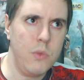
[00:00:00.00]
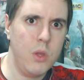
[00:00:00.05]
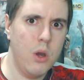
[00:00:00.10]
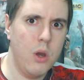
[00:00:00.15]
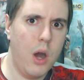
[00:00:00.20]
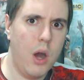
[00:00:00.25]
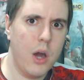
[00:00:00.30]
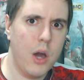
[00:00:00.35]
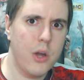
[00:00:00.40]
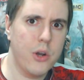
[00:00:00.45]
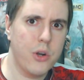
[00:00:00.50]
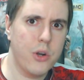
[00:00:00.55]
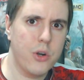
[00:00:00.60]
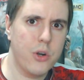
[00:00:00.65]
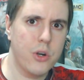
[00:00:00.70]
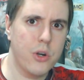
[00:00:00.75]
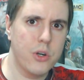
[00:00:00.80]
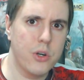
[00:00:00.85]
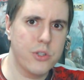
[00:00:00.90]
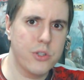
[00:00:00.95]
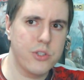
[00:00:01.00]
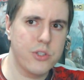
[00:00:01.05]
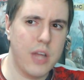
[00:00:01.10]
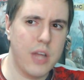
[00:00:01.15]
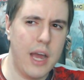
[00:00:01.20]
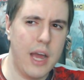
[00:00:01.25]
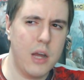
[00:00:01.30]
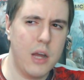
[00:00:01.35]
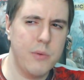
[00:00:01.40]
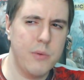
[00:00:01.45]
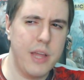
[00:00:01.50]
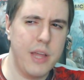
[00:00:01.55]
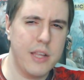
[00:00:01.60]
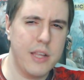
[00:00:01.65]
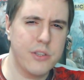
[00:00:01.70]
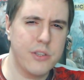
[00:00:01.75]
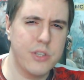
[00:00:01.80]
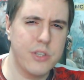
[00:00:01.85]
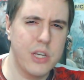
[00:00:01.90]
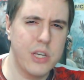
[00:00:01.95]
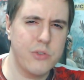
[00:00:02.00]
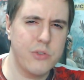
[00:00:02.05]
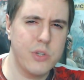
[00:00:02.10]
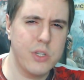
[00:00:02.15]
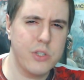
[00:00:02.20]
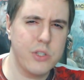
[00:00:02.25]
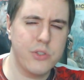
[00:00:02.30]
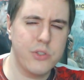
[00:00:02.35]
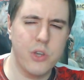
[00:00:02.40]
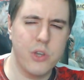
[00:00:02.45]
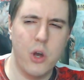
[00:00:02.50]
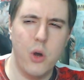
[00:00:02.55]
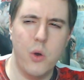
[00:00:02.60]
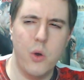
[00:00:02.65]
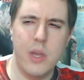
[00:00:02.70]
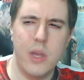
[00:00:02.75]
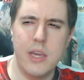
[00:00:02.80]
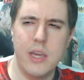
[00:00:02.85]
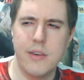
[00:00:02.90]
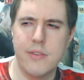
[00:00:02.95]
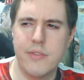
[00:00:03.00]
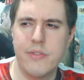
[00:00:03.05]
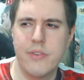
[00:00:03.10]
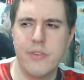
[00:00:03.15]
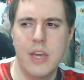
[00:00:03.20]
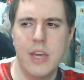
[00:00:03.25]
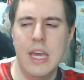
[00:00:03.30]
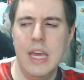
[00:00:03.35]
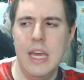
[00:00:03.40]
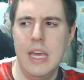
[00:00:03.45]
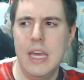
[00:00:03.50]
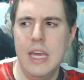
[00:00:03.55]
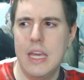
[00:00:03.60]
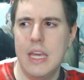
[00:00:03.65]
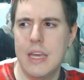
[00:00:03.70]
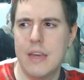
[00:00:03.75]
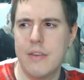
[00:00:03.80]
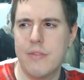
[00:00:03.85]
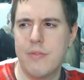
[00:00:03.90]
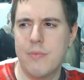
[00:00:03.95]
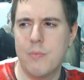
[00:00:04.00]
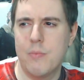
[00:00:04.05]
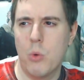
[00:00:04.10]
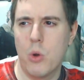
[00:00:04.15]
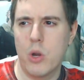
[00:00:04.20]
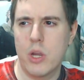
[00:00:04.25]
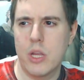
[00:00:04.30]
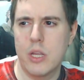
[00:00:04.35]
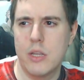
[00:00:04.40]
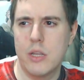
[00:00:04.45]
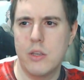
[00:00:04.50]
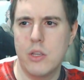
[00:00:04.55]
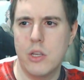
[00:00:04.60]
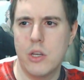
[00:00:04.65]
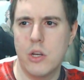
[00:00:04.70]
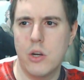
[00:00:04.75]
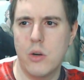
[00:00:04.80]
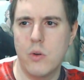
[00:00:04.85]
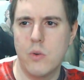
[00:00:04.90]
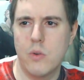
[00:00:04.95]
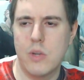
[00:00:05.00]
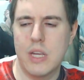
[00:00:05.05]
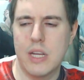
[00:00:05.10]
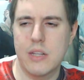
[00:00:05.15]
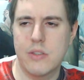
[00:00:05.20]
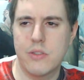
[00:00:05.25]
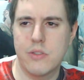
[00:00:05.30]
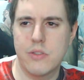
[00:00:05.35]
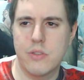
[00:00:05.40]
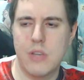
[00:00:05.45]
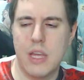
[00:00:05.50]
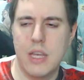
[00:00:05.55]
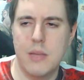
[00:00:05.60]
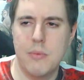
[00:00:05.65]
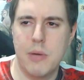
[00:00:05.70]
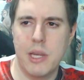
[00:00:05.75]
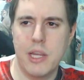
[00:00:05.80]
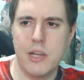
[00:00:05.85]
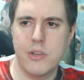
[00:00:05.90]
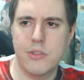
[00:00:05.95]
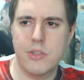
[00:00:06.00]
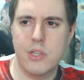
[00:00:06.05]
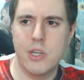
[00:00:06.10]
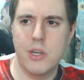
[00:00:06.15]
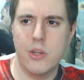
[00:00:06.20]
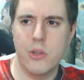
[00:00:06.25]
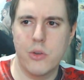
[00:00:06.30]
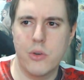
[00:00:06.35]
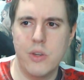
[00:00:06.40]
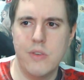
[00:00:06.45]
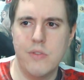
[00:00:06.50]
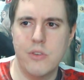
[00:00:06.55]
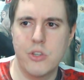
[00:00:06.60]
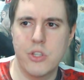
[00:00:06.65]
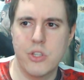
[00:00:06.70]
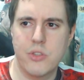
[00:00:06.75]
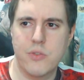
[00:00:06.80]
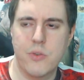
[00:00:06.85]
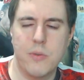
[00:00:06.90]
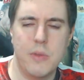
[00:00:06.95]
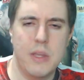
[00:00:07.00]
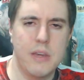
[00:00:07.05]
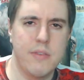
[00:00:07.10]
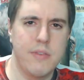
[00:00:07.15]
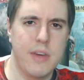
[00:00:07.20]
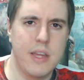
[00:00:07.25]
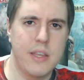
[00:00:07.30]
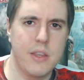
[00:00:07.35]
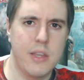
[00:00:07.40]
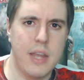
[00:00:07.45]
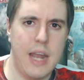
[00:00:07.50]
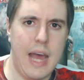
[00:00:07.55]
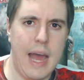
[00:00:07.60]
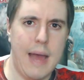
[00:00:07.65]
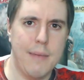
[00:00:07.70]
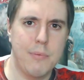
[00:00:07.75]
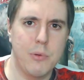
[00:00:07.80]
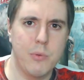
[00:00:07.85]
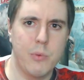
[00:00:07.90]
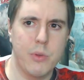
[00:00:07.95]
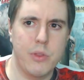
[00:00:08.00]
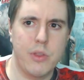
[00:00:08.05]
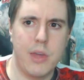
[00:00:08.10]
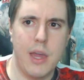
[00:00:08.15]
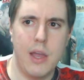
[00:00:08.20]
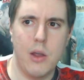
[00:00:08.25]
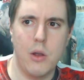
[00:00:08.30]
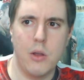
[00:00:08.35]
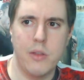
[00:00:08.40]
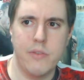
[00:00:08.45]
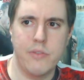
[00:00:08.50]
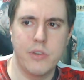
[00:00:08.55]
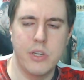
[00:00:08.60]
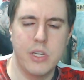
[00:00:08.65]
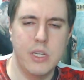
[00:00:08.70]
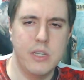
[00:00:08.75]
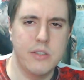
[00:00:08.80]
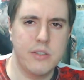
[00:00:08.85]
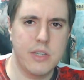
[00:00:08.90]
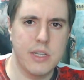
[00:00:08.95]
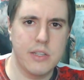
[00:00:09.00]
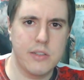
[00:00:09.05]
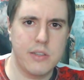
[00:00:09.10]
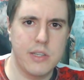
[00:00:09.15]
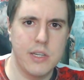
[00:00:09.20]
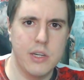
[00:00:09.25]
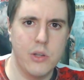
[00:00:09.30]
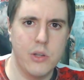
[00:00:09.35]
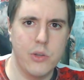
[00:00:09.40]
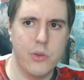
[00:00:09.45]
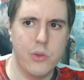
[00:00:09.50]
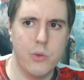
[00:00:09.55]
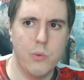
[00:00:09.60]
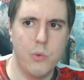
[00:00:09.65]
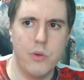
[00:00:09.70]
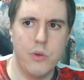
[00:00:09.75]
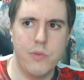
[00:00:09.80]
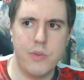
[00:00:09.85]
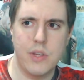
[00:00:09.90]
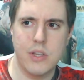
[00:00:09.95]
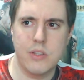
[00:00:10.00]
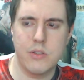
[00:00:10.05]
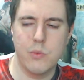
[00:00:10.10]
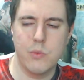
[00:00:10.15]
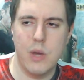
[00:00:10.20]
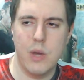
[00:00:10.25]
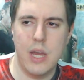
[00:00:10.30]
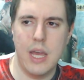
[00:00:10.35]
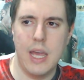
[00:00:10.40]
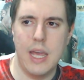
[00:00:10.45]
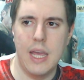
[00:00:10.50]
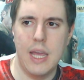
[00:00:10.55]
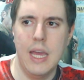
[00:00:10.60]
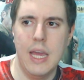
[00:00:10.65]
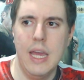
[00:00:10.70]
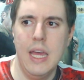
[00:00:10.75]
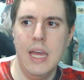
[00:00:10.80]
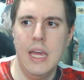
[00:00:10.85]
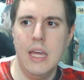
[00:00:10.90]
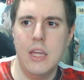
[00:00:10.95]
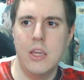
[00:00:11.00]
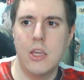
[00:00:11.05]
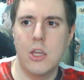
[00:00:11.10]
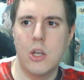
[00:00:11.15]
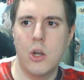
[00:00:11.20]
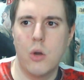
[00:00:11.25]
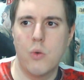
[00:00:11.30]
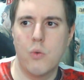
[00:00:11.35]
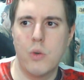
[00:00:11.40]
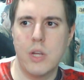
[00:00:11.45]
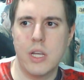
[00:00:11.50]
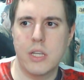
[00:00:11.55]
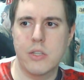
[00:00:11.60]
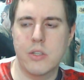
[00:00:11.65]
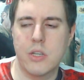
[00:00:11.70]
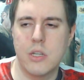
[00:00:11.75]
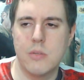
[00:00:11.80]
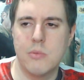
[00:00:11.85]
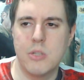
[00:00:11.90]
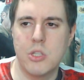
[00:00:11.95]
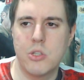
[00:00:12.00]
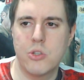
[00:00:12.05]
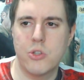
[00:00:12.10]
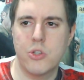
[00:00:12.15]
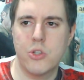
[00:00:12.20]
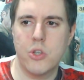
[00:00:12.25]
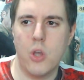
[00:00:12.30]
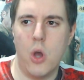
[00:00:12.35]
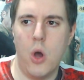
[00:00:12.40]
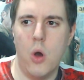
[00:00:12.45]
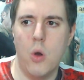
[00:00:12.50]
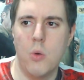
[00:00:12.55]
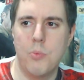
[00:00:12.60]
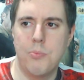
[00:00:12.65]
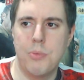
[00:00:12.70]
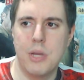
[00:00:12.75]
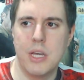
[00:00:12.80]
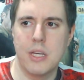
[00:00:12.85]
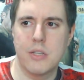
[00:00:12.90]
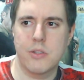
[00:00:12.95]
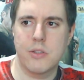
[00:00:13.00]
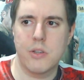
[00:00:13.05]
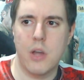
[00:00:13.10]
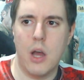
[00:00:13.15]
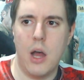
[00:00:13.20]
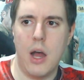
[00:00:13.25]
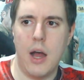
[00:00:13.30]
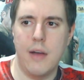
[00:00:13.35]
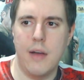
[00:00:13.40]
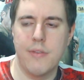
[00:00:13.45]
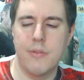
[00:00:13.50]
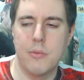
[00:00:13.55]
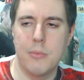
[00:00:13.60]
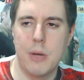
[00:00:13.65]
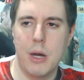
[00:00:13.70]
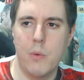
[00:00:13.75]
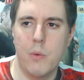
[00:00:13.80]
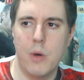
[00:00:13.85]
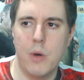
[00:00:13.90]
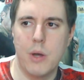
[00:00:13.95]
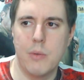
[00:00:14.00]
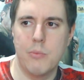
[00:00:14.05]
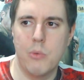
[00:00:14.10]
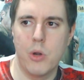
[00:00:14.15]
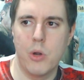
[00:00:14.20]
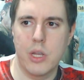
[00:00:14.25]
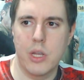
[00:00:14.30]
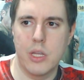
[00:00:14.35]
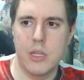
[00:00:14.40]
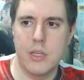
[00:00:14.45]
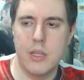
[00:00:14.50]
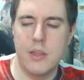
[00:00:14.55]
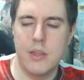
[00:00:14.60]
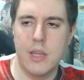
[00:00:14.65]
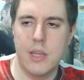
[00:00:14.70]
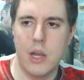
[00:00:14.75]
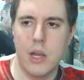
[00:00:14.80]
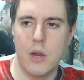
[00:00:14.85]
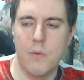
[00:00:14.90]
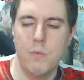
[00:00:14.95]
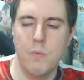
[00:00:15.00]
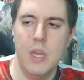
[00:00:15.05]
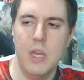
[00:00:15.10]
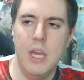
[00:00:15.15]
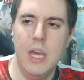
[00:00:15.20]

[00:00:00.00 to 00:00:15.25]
her style with Alexandria. So if Morgan, you know, gets anybody else killed, or even just from the event that happened with Carol, if Denise gets killed or the wolf gets away, you know, Rick is going to be so pissed off about what Morgan did there.